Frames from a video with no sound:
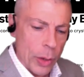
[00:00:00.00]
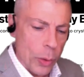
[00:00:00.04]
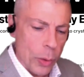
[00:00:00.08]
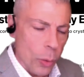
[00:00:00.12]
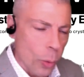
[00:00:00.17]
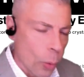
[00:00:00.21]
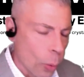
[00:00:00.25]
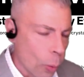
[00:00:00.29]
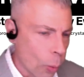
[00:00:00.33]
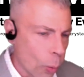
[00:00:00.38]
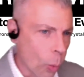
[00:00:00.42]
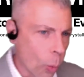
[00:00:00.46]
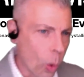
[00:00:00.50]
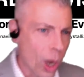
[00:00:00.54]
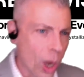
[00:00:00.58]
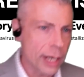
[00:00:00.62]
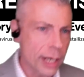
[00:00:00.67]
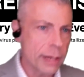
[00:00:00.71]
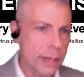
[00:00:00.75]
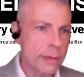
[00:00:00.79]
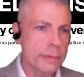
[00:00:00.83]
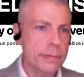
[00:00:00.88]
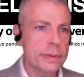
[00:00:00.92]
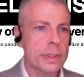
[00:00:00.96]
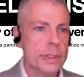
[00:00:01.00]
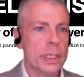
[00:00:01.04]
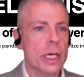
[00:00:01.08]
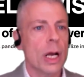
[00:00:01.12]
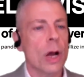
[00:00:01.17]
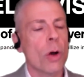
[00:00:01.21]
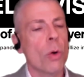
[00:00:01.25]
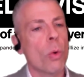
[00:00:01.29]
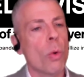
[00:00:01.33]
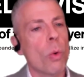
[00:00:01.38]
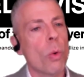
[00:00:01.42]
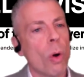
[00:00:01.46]
One of the
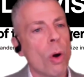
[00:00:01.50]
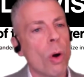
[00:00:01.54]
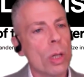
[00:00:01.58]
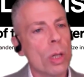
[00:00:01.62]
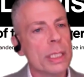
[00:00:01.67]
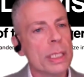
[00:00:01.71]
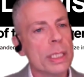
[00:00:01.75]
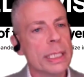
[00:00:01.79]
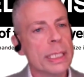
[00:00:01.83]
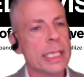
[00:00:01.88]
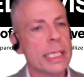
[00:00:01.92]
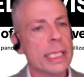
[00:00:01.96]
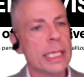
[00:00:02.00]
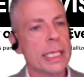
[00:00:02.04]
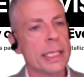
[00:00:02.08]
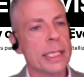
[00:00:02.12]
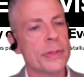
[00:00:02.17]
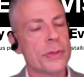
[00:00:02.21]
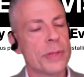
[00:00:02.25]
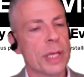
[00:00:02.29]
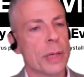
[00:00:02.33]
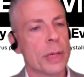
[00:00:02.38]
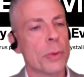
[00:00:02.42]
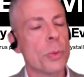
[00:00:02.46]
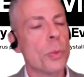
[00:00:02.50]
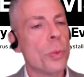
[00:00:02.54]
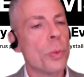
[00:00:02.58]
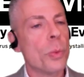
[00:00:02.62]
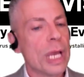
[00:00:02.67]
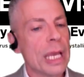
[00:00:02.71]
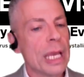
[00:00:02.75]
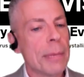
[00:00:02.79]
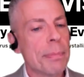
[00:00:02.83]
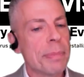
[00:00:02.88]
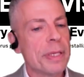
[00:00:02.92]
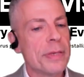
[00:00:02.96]
qualities that
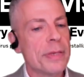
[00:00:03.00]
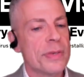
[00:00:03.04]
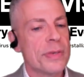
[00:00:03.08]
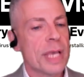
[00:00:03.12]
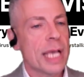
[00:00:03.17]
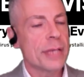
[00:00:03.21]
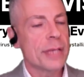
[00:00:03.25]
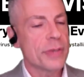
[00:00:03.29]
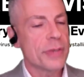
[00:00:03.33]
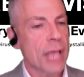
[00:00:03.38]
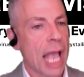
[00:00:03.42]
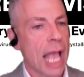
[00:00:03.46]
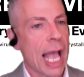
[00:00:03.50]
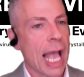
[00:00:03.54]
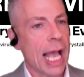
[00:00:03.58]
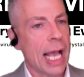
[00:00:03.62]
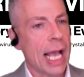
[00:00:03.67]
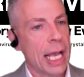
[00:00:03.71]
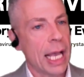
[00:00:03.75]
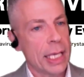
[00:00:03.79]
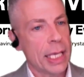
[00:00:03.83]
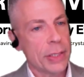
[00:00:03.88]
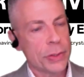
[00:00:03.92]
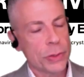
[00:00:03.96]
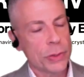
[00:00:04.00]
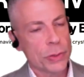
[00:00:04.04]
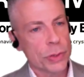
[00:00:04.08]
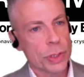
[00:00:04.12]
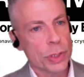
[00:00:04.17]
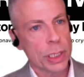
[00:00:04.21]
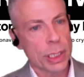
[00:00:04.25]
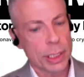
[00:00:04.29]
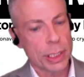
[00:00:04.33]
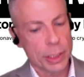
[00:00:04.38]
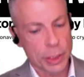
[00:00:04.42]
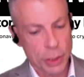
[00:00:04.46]
we possess as
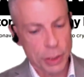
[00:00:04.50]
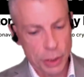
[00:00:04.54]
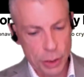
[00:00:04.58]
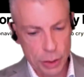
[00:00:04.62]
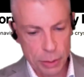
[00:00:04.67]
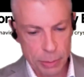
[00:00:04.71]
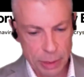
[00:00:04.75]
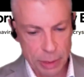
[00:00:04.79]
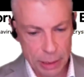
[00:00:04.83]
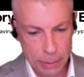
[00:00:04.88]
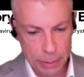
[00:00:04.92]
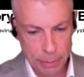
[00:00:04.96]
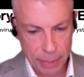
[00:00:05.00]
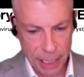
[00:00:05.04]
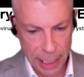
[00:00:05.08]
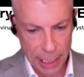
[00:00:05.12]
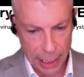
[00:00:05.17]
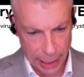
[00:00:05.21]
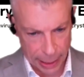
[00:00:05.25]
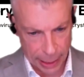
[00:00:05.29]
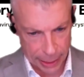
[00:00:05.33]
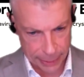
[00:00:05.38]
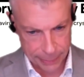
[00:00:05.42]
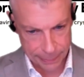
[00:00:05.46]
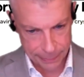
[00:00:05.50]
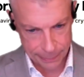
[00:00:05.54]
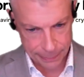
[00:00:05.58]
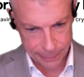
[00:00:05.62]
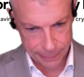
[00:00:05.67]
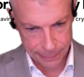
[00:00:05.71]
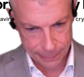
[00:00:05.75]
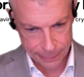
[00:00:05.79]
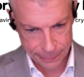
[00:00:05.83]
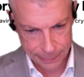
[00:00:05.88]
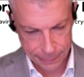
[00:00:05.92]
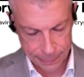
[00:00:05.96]
a human being,
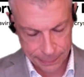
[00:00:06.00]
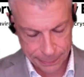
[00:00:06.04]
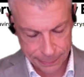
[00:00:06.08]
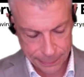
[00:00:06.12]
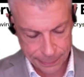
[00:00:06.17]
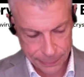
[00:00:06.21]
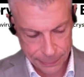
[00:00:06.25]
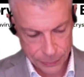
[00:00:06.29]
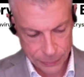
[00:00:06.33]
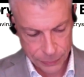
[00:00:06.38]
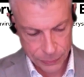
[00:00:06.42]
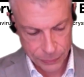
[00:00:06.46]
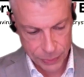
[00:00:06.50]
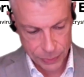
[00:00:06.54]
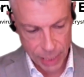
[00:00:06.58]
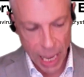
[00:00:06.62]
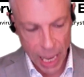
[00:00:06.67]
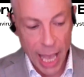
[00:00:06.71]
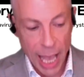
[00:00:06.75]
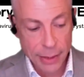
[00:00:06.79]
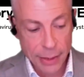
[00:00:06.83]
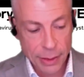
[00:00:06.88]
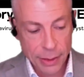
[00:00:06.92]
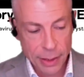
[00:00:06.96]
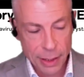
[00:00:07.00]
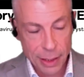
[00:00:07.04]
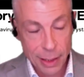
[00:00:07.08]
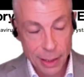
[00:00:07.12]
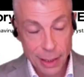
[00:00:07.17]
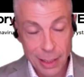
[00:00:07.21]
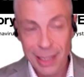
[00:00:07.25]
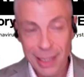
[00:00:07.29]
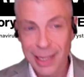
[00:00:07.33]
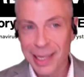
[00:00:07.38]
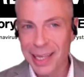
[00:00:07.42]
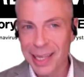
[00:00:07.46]
and
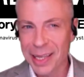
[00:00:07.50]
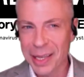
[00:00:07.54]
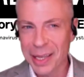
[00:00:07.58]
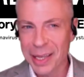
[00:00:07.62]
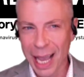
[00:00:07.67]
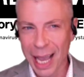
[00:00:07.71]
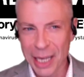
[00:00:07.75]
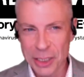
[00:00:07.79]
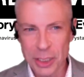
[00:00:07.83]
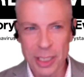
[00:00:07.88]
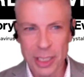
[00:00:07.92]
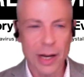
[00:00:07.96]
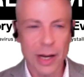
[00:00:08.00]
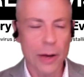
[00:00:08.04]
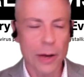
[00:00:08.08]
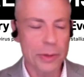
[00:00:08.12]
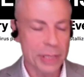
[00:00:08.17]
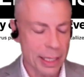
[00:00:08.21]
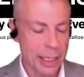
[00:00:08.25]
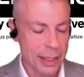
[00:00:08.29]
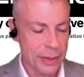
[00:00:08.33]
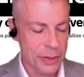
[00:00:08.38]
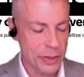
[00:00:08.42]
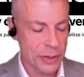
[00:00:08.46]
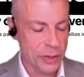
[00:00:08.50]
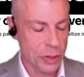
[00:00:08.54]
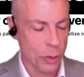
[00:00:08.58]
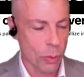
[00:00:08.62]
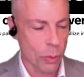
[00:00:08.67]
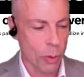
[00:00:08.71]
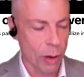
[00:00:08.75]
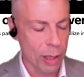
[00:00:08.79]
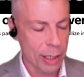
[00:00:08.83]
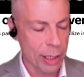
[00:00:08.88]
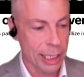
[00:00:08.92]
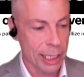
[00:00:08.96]
I should note that this is a
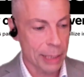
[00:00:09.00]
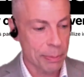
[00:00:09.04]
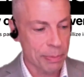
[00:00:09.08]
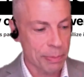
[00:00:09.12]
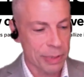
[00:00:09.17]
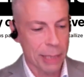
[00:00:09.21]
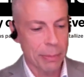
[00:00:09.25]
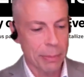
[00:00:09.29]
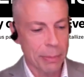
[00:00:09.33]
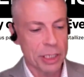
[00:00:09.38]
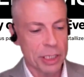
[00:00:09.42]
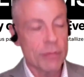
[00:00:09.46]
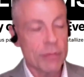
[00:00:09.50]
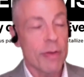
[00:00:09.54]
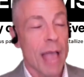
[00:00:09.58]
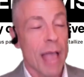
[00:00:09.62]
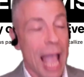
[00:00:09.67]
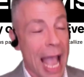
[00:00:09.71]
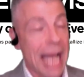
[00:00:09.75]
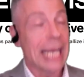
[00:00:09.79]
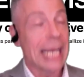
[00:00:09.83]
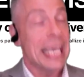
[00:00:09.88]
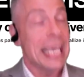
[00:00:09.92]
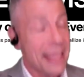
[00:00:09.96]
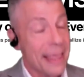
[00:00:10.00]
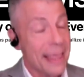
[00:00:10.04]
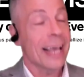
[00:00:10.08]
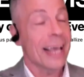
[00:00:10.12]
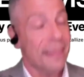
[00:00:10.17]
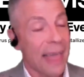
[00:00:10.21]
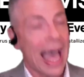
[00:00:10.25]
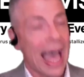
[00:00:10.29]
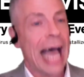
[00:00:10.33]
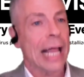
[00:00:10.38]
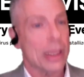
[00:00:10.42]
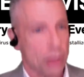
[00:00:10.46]
quality pretty much of anything
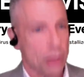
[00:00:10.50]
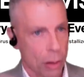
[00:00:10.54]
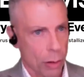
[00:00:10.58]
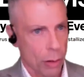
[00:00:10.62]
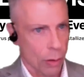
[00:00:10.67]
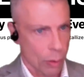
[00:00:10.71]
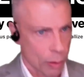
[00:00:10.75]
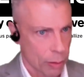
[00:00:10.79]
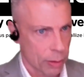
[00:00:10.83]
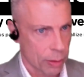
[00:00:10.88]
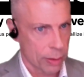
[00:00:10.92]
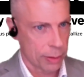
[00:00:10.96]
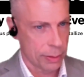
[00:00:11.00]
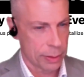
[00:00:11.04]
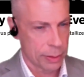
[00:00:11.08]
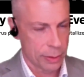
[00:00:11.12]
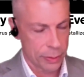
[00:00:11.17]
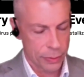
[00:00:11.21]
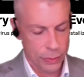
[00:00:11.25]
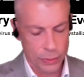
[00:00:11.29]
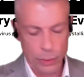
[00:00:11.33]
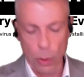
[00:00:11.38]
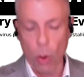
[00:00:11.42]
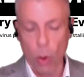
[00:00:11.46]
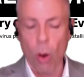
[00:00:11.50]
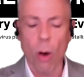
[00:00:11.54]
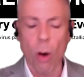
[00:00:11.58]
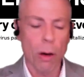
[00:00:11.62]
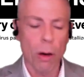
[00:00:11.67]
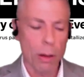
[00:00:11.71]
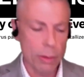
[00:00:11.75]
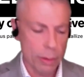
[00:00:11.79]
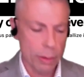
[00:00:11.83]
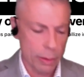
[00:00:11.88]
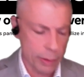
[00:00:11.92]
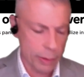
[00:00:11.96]
that learns. So
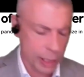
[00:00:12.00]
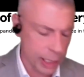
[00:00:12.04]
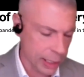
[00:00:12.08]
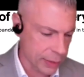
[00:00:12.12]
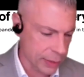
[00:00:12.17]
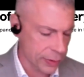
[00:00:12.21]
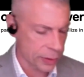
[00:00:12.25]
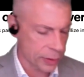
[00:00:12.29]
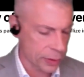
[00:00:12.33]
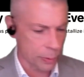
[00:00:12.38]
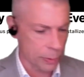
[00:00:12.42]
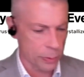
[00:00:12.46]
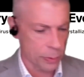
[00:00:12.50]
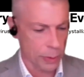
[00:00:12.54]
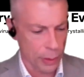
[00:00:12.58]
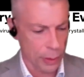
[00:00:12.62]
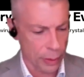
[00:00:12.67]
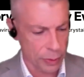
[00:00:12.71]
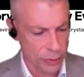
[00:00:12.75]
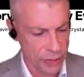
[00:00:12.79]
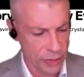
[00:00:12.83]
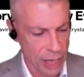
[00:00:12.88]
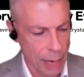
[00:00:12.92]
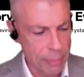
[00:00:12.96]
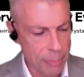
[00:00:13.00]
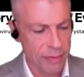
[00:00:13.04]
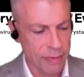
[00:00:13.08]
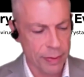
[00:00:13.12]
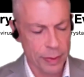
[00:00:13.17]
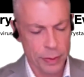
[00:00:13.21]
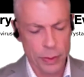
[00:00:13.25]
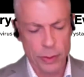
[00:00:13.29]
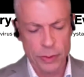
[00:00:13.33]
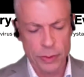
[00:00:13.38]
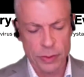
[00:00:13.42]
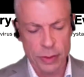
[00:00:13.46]
all learning systems, whether they're
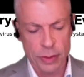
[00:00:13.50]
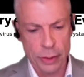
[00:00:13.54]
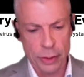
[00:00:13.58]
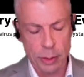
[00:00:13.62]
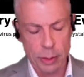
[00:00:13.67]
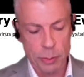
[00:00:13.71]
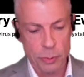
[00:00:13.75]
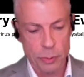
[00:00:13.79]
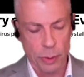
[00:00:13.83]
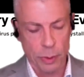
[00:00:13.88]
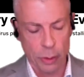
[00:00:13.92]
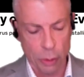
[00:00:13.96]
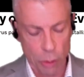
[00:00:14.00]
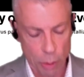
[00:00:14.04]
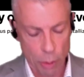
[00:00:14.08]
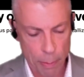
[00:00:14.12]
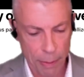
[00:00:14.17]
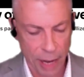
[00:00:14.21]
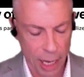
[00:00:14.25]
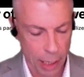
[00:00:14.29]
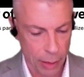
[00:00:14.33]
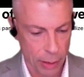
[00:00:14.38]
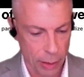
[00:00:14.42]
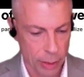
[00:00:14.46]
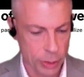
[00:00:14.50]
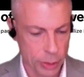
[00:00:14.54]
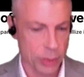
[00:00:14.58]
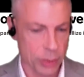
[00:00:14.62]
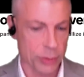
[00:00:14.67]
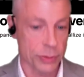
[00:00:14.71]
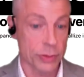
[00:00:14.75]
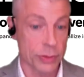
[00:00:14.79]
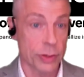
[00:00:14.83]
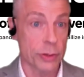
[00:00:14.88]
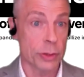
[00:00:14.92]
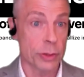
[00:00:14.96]
cyber-physical systems, whether they're biological
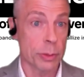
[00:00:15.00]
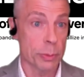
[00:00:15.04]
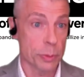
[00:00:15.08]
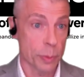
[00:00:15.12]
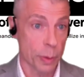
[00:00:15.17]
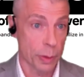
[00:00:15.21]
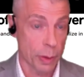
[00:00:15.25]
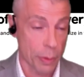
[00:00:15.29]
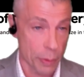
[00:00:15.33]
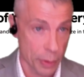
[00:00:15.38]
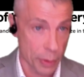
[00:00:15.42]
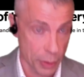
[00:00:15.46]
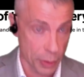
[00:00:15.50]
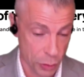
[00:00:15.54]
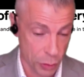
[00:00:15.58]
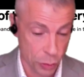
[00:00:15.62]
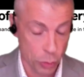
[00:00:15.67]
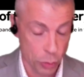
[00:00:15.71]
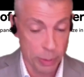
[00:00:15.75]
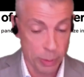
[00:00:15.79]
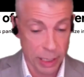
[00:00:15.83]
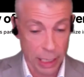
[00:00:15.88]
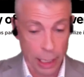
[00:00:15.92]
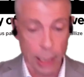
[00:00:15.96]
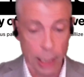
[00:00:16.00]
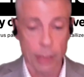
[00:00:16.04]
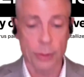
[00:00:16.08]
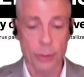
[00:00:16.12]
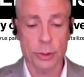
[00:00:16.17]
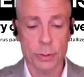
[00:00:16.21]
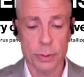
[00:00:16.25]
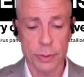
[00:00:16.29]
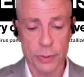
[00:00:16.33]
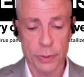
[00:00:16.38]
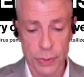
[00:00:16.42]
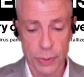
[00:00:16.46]
systems, whether they're human
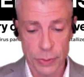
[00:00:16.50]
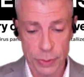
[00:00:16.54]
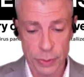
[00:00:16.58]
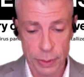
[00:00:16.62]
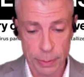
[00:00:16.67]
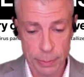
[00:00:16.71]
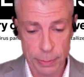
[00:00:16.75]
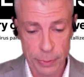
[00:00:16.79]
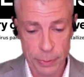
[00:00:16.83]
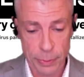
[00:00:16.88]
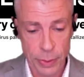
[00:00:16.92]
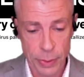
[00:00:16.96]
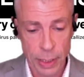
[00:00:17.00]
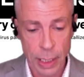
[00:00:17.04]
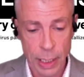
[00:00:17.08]
cultural systems.